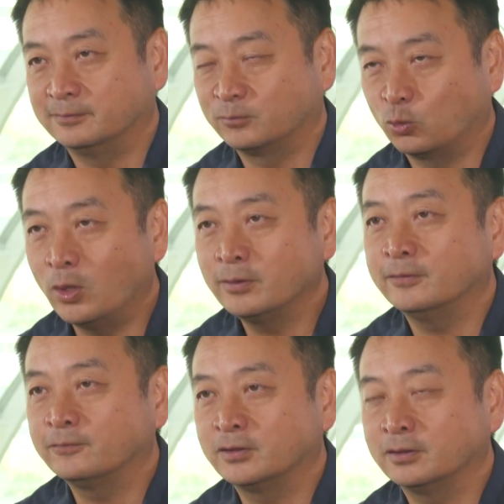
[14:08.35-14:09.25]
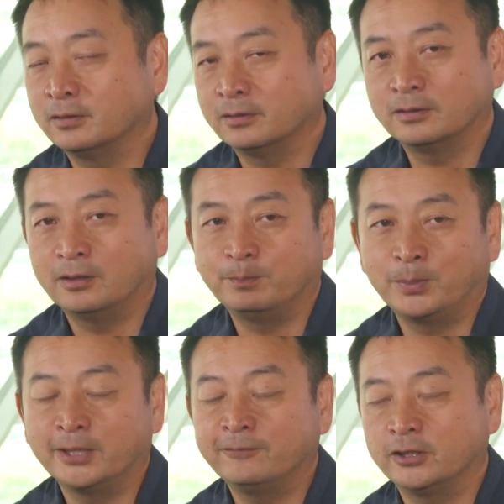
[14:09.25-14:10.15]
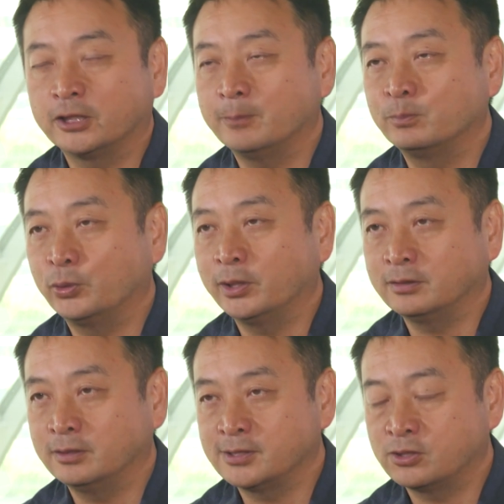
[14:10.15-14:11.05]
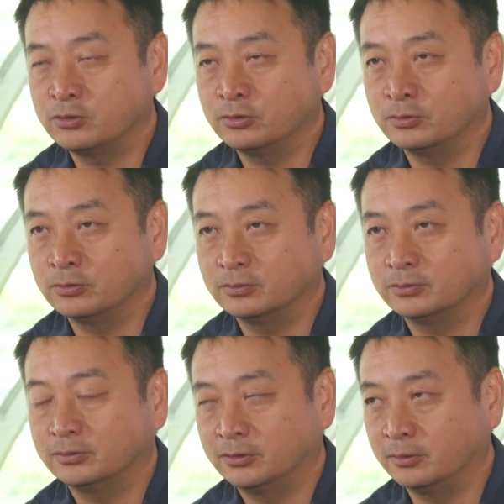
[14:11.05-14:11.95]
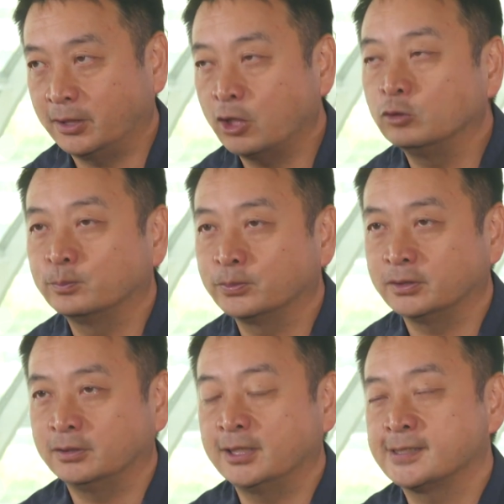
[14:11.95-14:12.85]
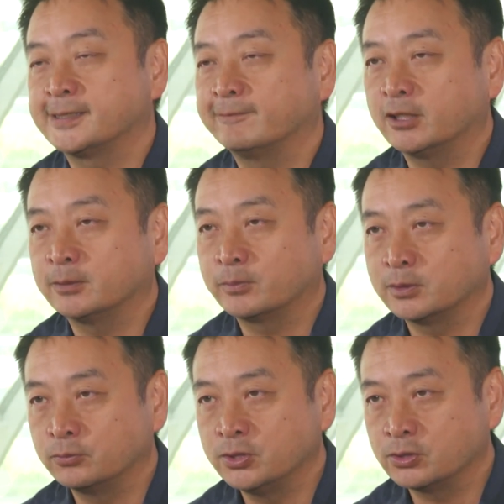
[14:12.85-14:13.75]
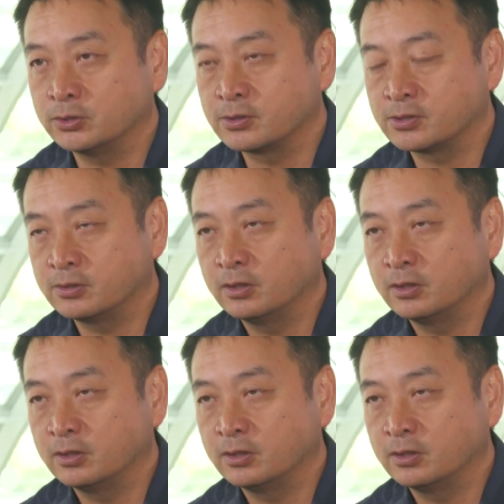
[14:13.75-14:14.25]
One of the benefit it can bring is to help the less developed regions